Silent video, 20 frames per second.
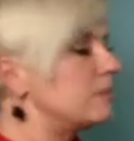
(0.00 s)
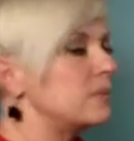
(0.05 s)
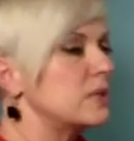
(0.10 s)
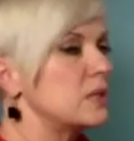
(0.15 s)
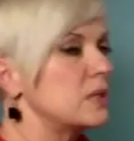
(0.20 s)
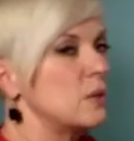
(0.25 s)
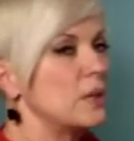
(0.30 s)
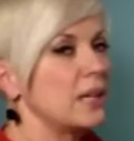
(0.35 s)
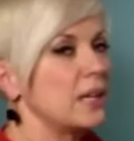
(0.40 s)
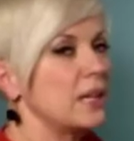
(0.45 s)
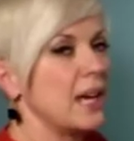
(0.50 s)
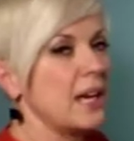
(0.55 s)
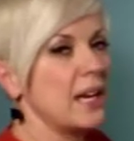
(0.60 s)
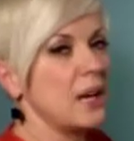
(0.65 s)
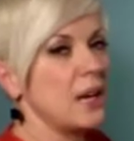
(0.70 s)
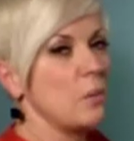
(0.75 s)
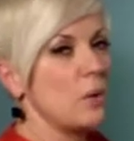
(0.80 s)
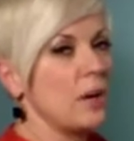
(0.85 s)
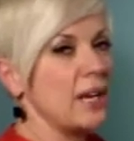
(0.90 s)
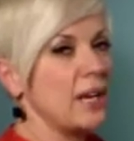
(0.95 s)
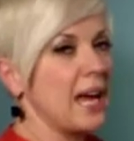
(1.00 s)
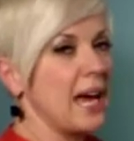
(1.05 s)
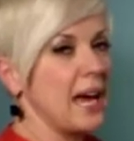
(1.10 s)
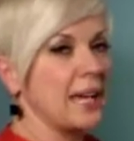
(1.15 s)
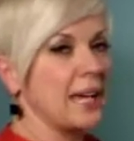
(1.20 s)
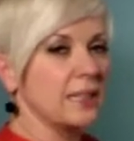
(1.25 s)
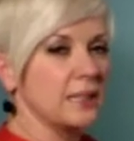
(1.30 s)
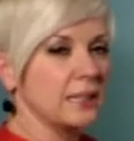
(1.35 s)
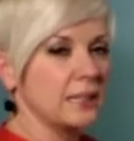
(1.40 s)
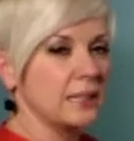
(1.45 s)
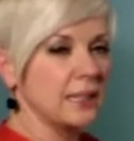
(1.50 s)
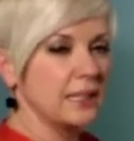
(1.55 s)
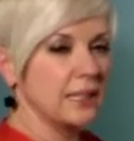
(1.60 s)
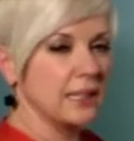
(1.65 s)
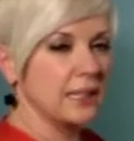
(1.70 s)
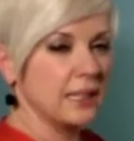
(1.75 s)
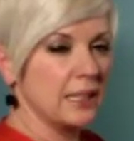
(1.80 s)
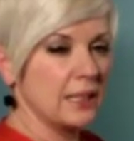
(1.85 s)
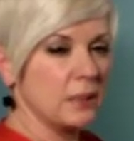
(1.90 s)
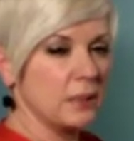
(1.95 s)
So again, I want to add a
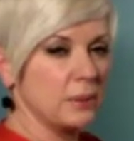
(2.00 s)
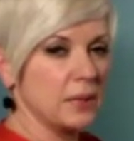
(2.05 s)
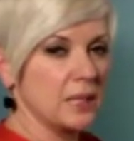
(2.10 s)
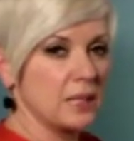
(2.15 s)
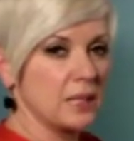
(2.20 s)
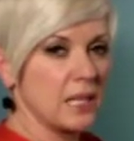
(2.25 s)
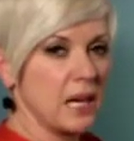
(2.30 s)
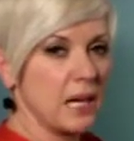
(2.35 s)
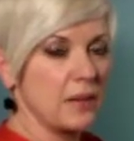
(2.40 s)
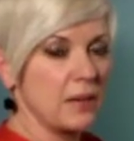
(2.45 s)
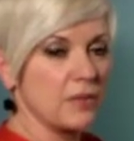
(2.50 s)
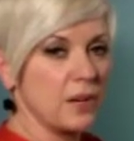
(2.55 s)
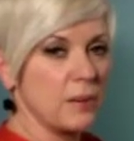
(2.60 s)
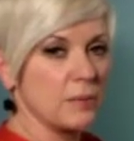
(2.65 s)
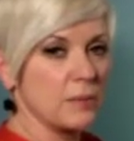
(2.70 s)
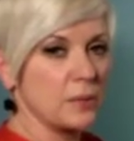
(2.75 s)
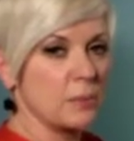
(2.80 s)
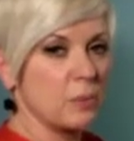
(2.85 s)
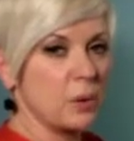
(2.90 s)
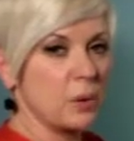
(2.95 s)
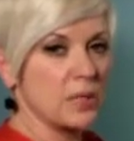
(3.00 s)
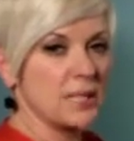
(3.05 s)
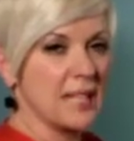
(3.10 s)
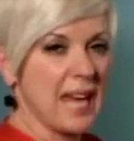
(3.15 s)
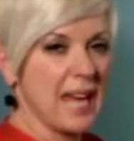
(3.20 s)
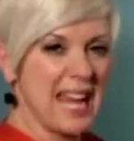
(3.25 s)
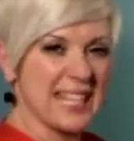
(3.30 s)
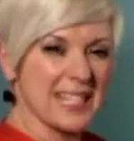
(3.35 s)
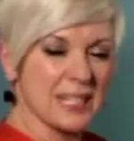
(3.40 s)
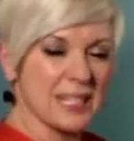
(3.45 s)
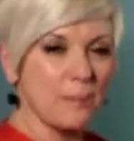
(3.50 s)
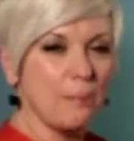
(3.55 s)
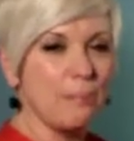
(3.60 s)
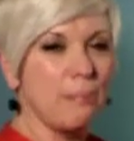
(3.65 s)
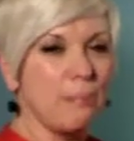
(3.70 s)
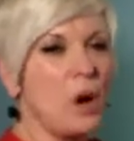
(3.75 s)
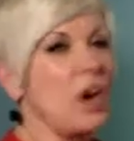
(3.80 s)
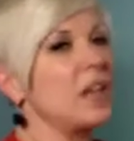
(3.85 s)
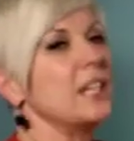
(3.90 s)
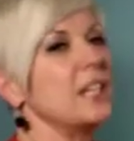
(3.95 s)
little bit of diaphragm support to add some
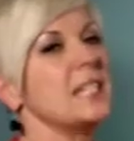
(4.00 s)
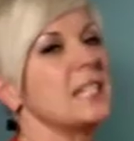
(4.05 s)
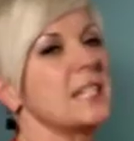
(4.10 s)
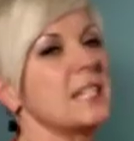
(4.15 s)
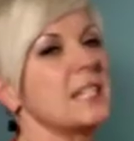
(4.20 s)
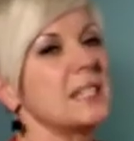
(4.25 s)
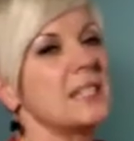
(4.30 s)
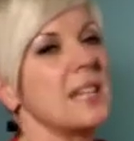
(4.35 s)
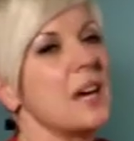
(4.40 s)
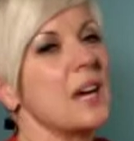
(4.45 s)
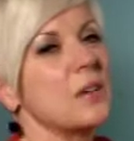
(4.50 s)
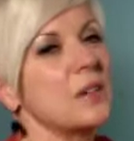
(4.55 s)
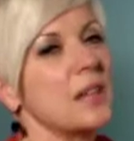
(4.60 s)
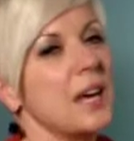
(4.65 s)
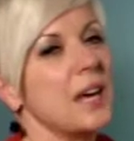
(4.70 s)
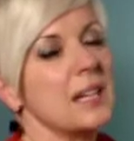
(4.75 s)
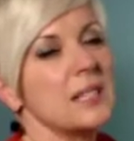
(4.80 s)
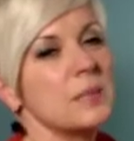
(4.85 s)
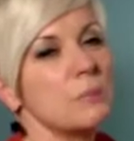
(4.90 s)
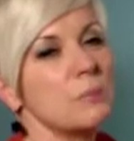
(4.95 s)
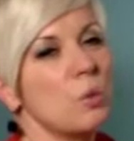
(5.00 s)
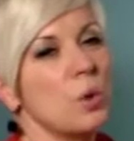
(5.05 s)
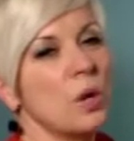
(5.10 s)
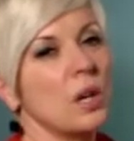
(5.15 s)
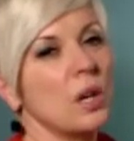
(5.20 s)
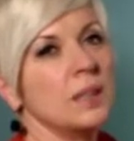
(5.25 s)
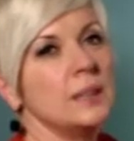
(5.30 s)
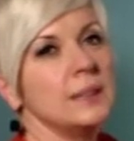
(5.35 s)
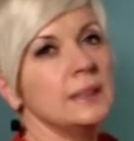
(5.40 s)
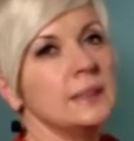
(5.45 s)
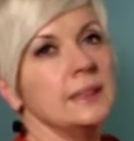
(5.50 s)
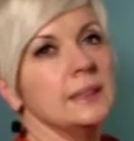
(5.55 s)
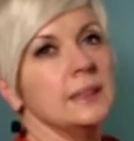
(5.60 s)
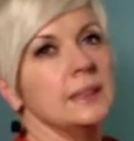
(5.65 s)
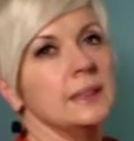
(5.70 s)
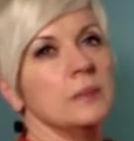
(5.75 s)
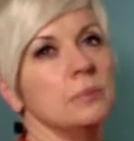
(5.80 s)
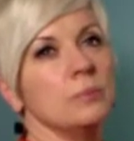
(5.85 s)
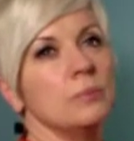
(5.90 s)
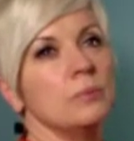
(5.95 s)
body to the sound of that. It's more,
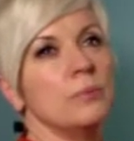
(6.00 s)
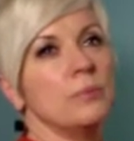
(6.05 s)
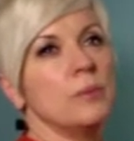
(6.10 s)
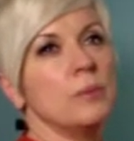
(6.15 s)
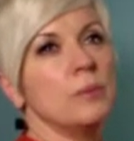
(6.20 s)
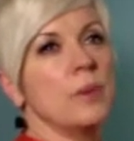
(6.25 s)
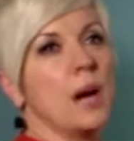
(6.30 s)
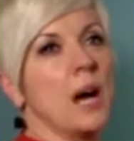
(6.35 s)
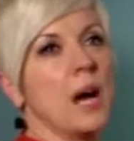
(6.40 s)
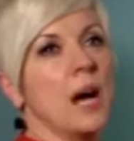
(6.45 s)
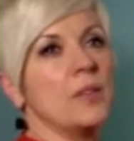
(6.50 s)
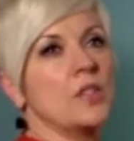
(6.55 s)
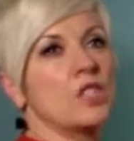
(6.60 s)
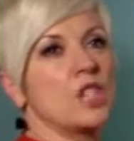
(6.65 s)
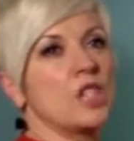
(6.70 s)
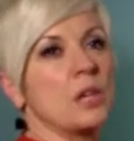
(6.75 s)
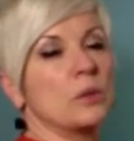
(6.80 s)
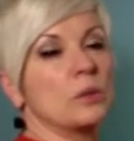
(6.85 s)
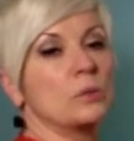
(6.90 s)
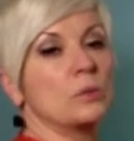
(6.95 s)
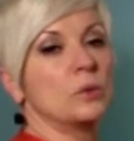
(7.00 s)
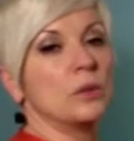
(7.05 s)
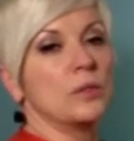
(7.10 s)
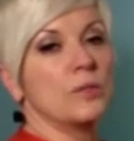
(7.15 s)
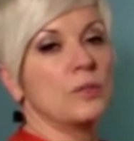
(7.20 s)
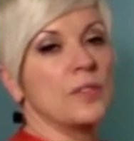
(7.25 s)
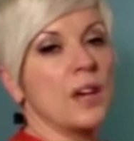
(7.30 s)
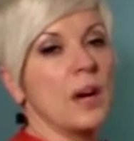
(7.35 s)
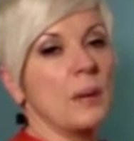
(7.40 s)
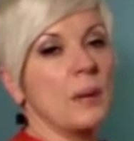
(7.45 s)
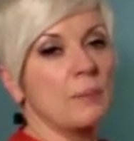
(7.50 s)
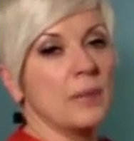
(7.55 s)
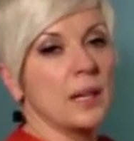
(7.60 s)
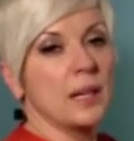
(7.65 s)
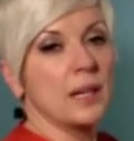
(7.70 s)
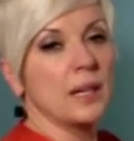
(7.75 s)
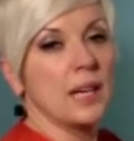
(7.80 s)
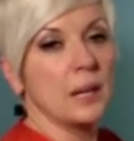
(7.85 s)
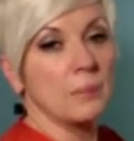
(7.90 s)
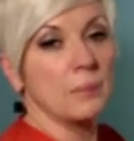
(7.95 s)
the general rule of thumb,
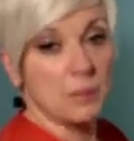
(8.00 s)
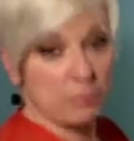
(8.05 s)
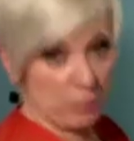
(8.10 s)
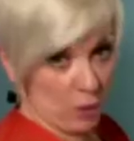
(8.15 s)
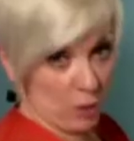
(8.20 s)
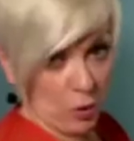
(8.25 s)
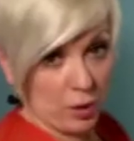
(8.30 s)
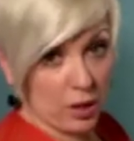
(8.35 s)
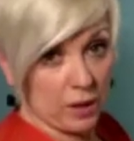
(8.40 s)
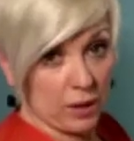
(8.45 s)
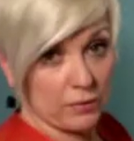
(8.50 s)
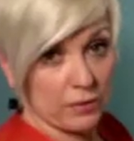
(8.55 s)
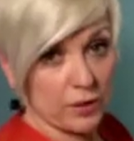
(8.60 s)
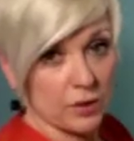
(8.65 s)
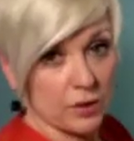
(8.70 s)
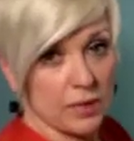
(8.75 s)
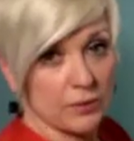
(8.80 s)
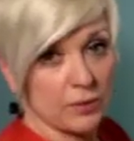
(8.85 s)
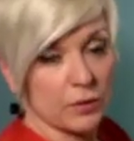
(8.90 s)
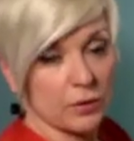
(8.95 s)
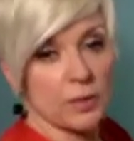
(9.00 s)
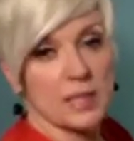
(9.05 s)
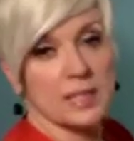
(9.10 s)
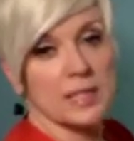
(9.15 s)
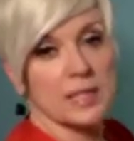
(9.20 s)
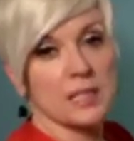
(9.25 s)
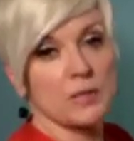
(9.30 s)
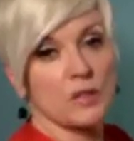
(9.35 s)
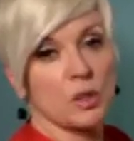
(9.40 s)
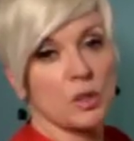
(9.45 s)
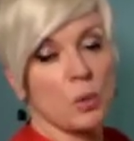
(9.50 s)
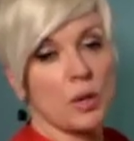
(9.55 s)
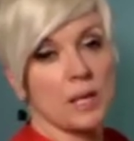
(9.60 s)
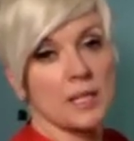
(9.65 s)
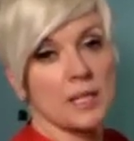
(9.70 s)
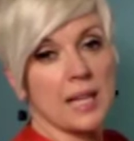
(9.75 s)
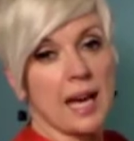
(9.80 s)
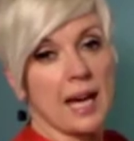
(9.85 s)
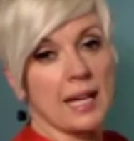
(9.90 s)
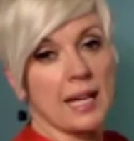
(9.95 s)
it can be broken for different reasons. If you
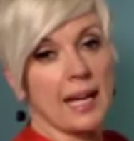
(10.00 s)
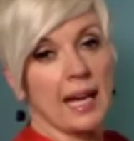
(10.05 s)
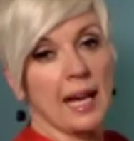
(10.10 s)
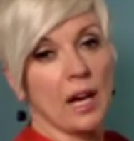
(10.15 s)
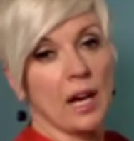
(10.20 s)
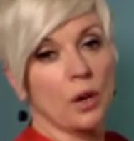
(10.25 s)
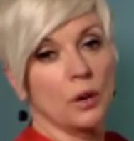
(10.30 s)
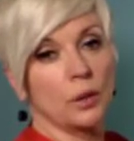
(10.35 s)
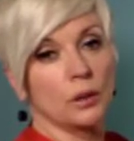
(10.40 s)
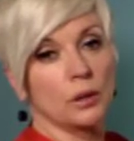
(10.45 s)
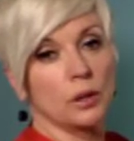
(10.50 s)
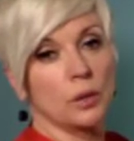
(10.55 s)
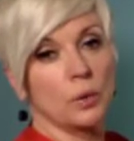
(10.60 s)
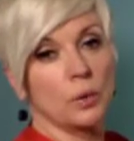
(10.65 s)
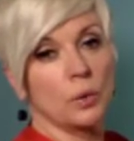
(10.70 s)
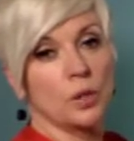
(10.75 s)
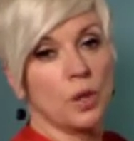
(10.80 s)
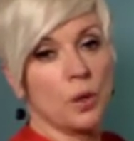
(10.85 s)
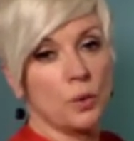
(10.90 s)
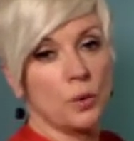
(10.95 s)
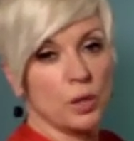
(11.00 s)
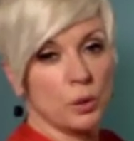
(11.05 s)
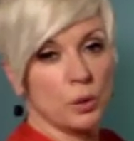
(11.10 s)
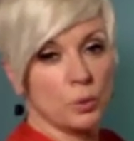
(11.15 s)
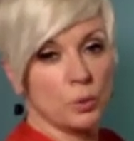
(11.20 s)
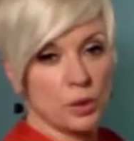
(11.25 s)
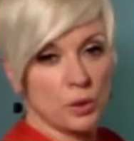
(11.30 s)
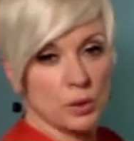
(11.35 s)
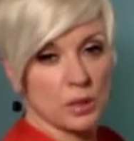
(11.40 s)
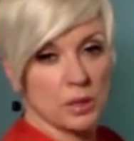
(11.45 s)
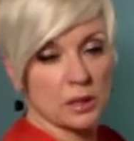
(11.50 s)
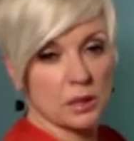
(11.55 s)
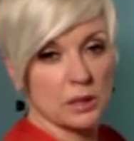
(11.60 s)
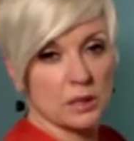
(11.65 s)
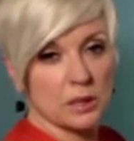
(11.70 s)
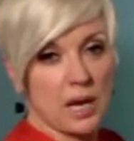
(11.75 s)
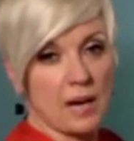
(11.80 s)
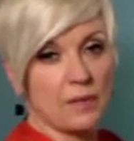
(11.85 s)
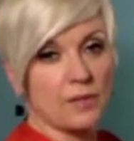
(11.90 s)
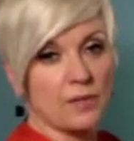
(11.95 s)
wanted to add air on a lower note, you would use a little
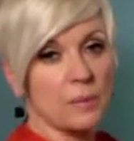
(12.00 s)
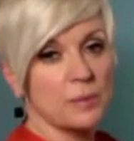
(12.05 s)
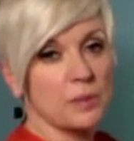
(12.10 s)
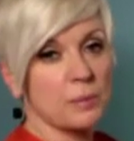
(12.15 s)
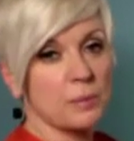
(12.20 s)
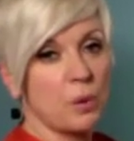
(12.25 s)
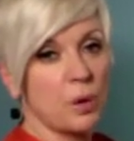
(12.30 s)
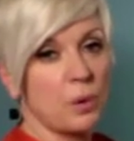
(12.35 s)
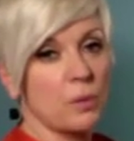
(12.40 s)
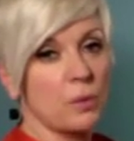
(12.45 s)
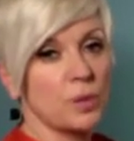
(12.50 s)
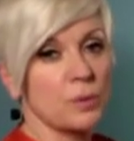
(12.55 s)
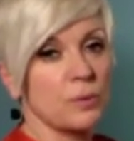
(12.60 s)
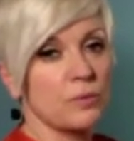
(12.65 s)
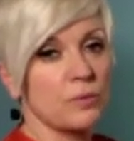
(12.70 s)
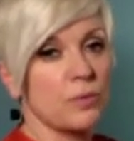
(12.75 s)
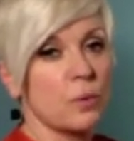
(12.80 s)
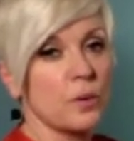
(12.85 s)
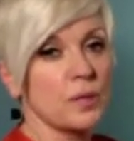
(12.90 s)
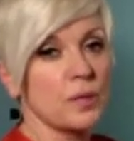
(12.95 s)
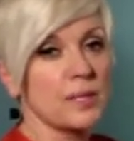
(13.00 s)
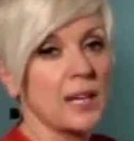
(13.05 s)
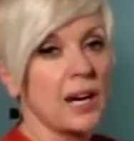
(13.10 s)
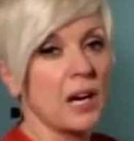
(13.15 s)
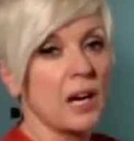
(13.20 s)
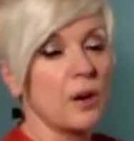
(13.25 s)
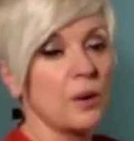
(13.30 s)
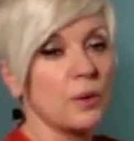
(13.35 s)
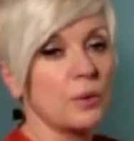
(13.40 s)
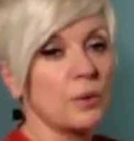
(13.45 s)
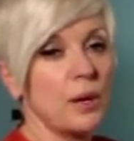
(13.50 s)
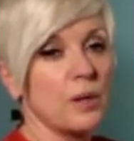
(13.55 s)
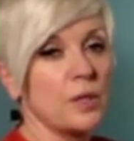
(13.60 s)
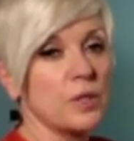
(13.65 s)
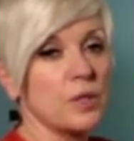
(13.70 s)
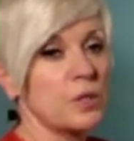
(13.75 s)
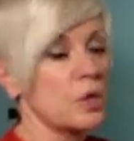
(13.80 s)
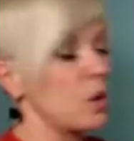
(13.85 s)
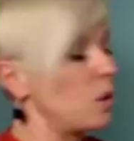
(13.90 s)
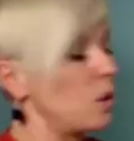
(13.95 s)
diaphragm support, which would force air out around
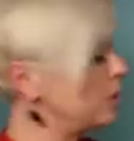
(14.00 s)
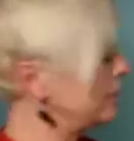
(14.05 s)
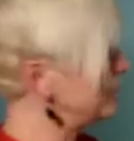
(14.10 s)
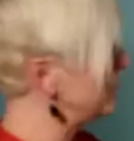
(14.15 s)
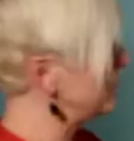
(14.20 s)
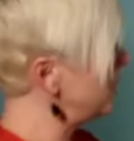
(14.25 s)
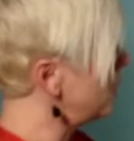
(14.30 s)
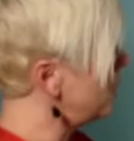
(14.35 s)
your tone.